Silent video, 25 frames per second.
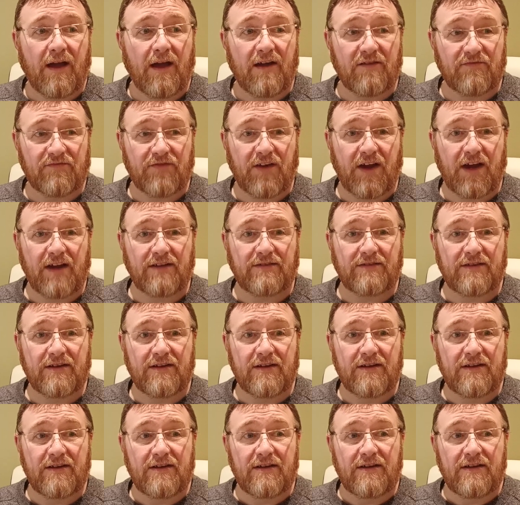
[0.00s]
affect
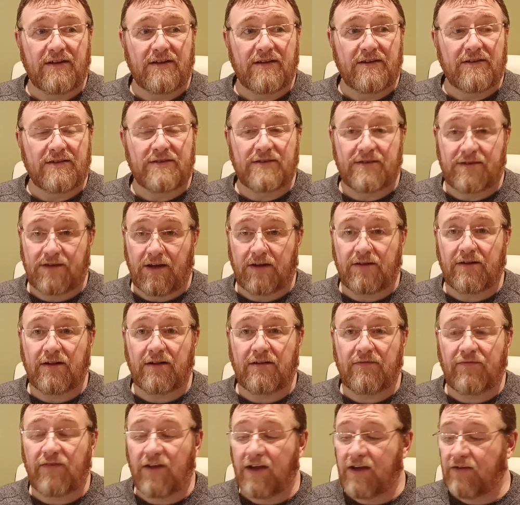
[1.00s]

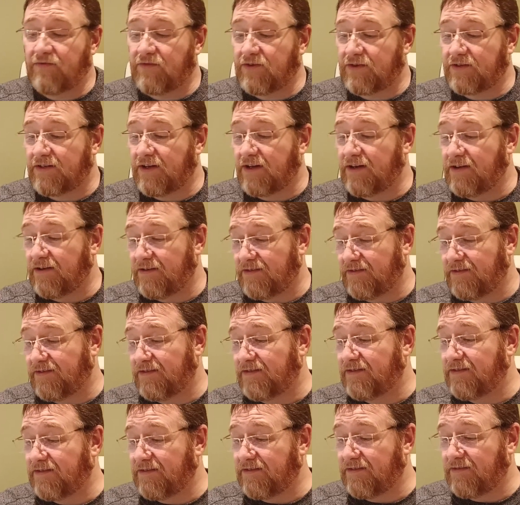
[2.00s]
subtle flavours. And
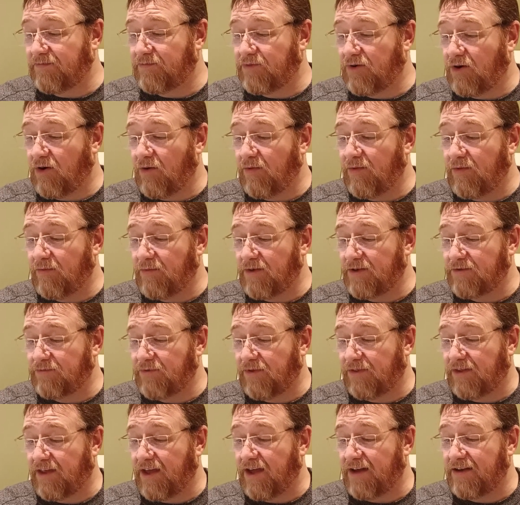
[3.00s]
then the problem is
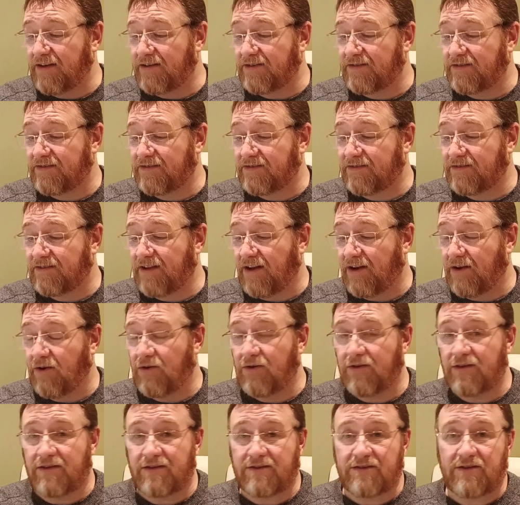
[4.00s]
with Guinness, a
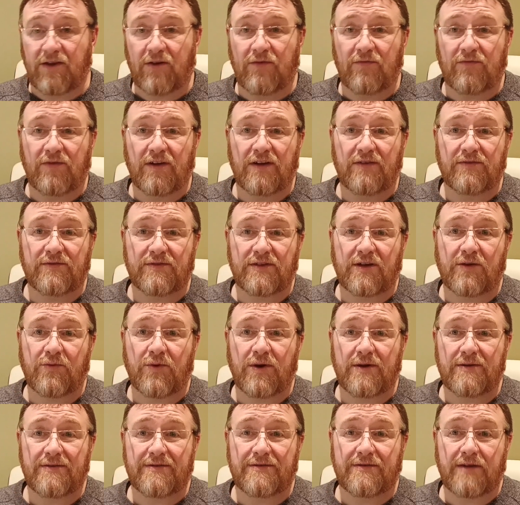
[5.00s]
lot of the stout flavours are
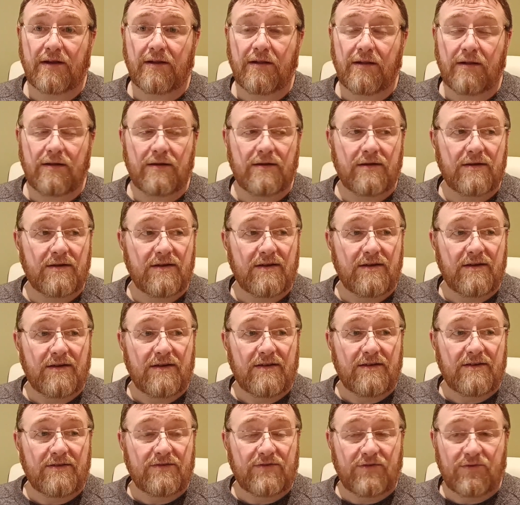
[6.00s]
quite subtle.
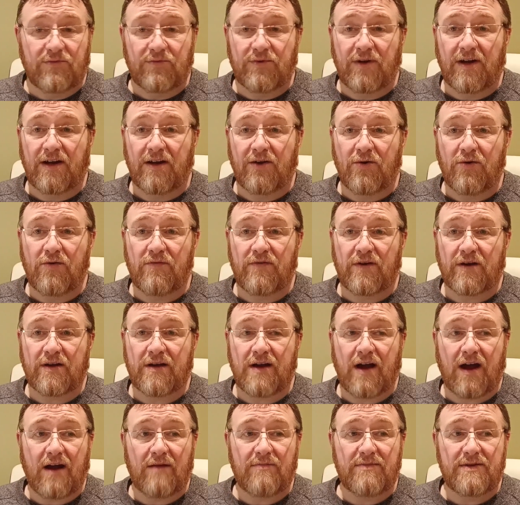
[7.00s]
So by
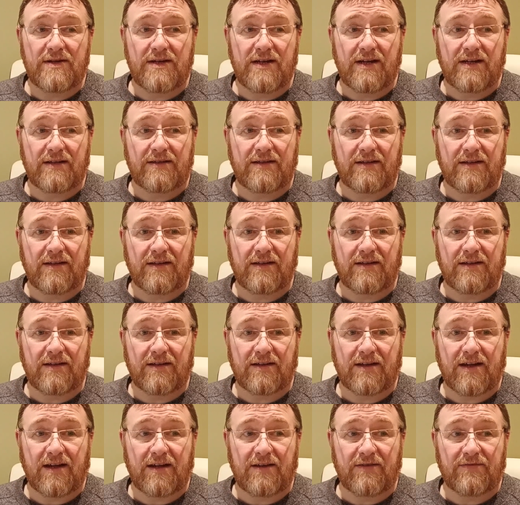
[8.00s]
over-carbonating it,
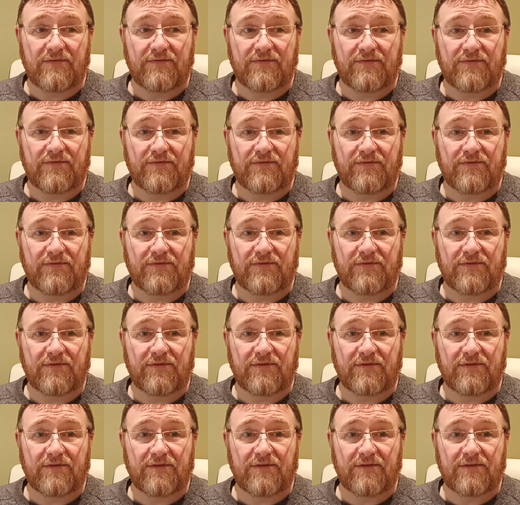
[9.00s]
you're kind of
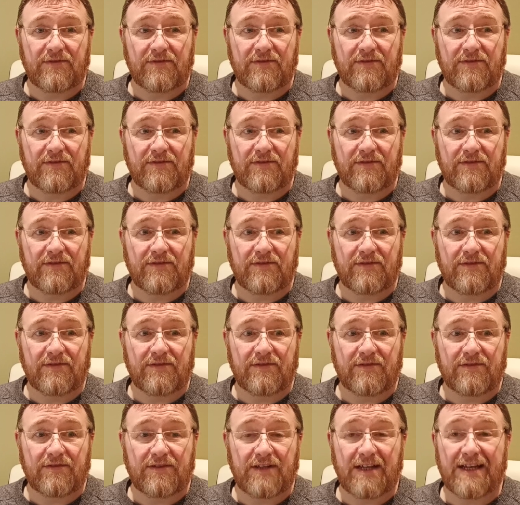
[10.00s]

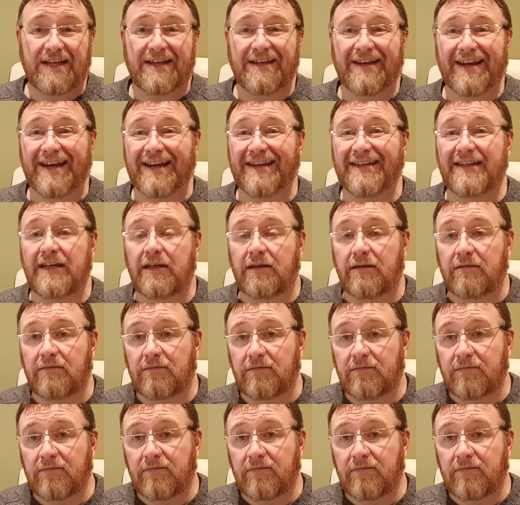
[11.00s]
degrading